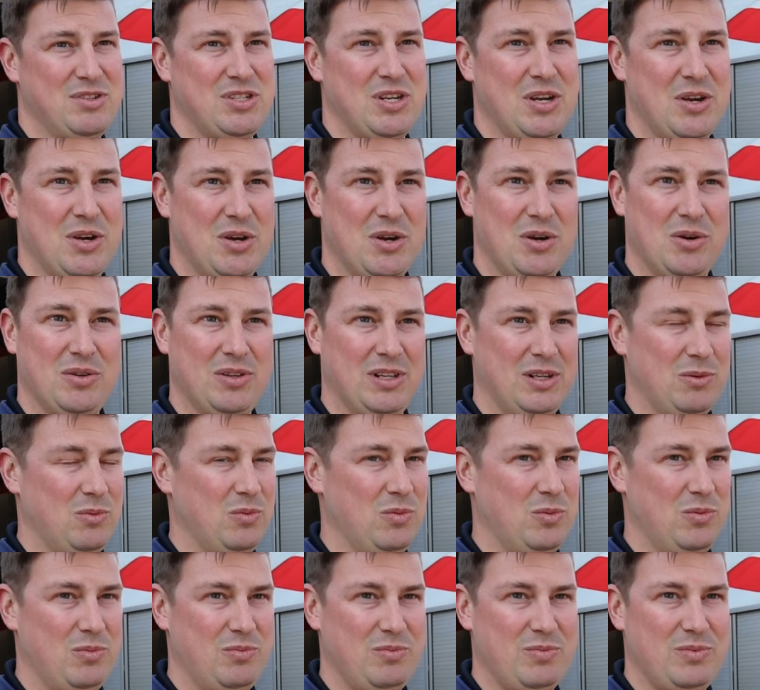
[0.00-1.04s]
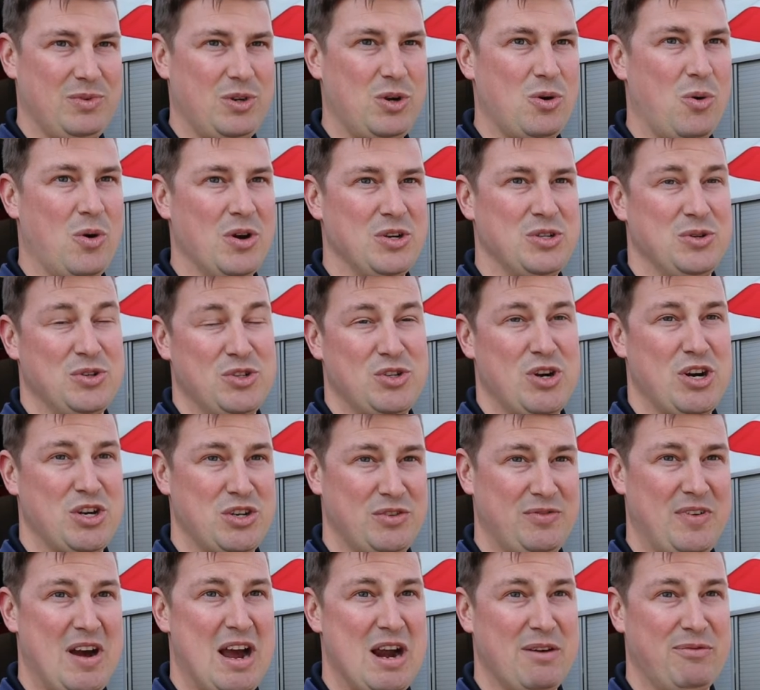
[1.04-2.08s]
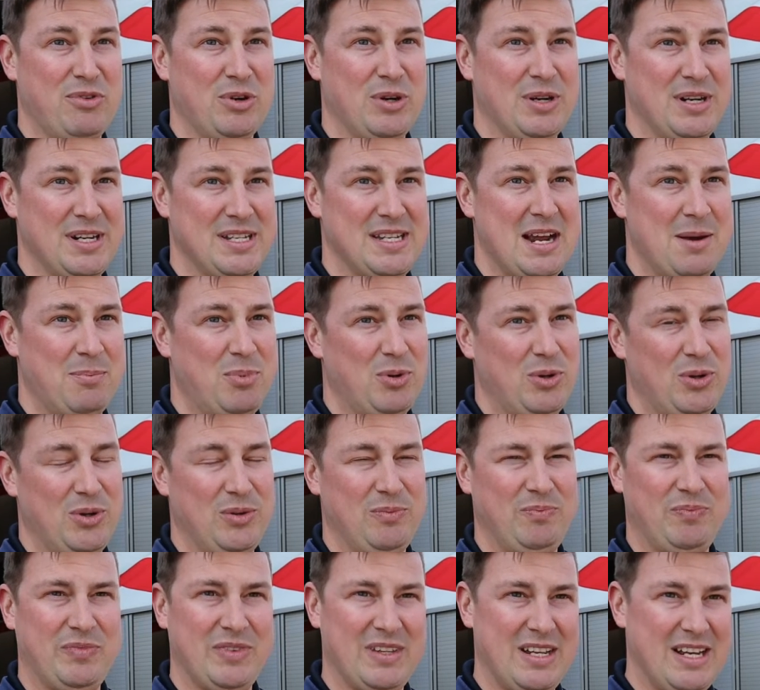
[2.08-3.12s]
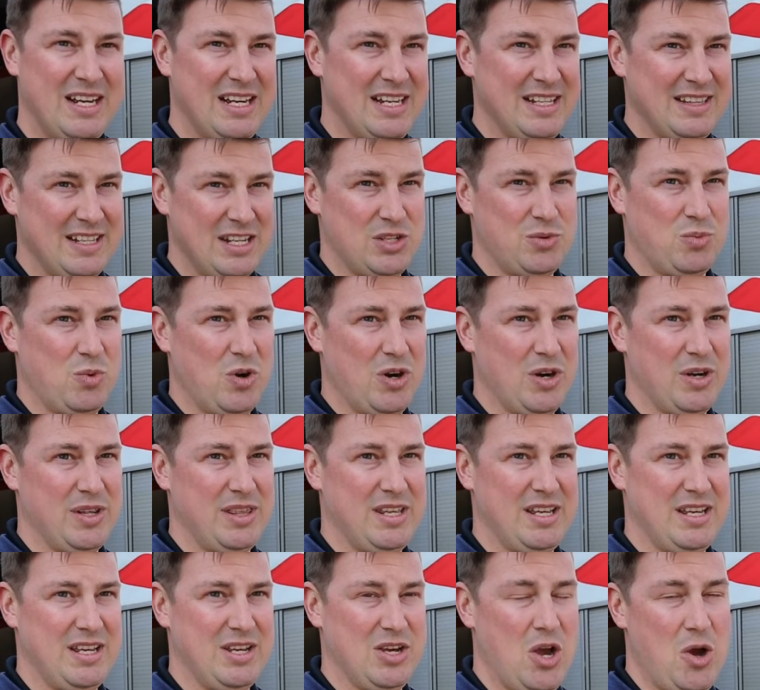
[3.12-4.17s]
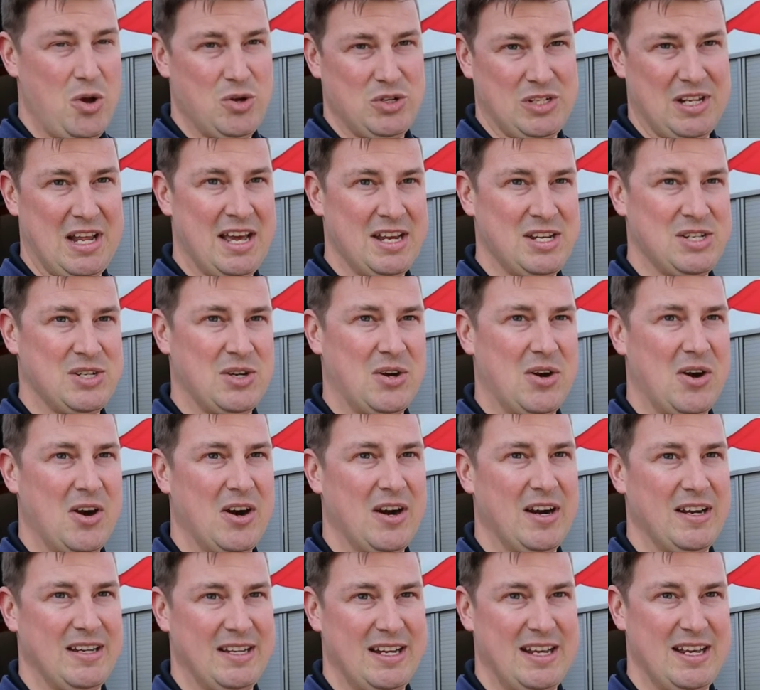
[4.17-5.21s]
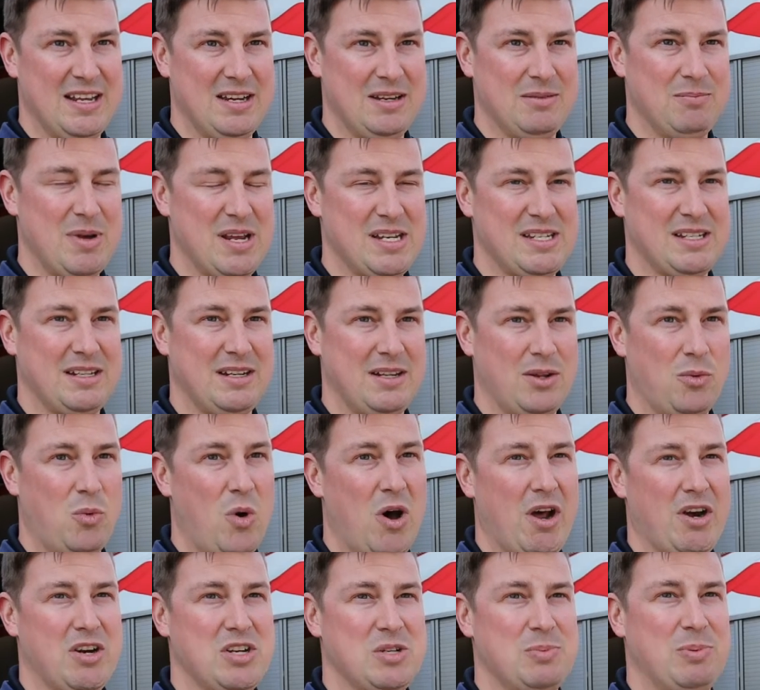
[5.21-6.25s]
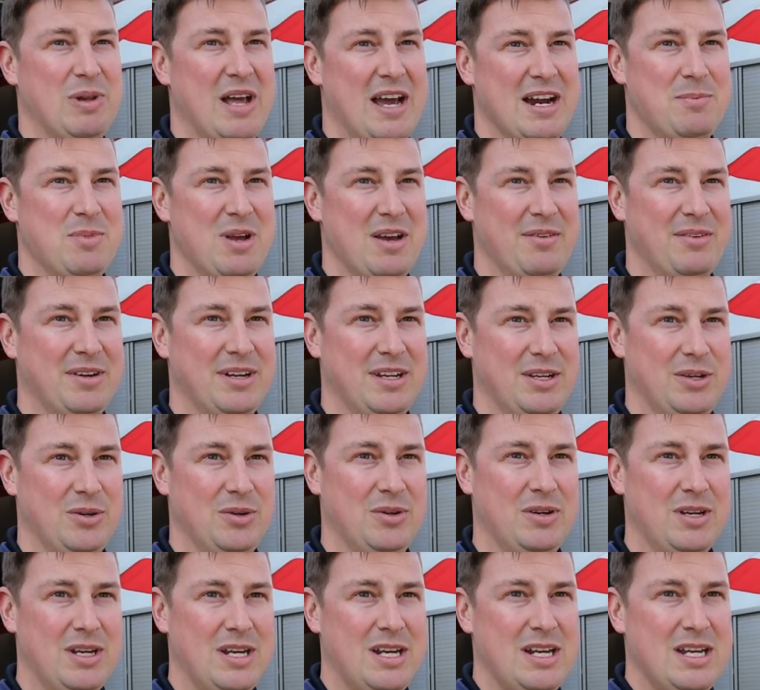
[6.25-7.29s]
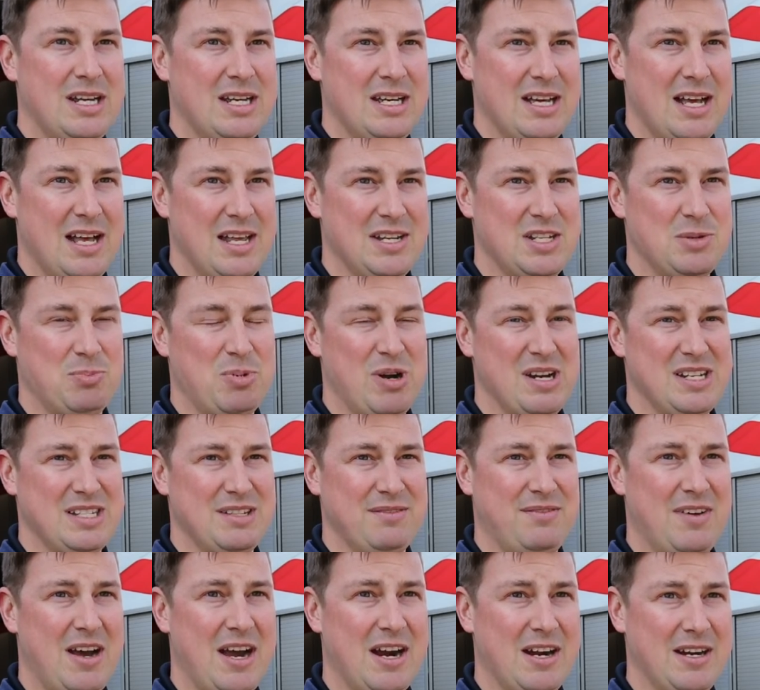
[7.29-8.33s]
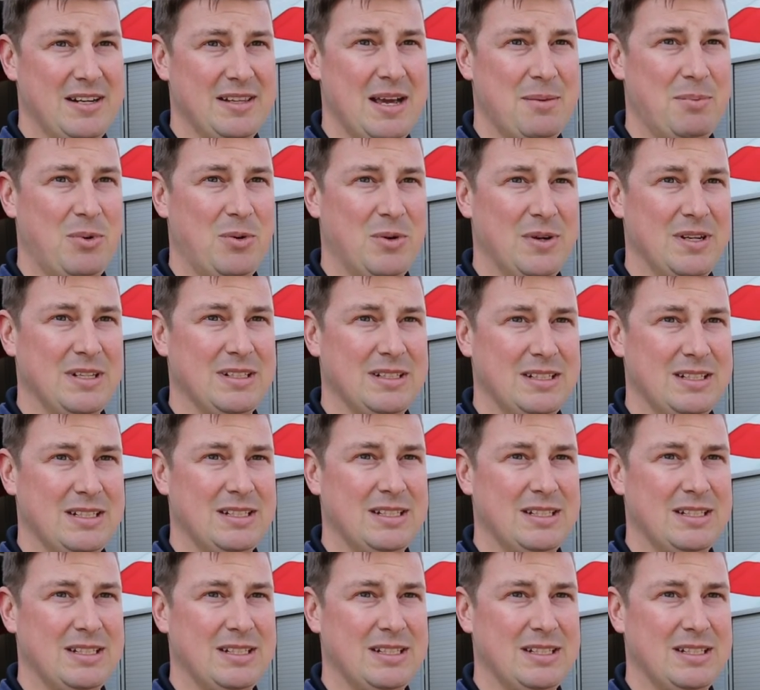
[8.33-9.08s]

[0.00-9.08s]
So going to a structure fire, for example, this is where the hose lines are and then basically the water supply to be able to suppress the fire at that point.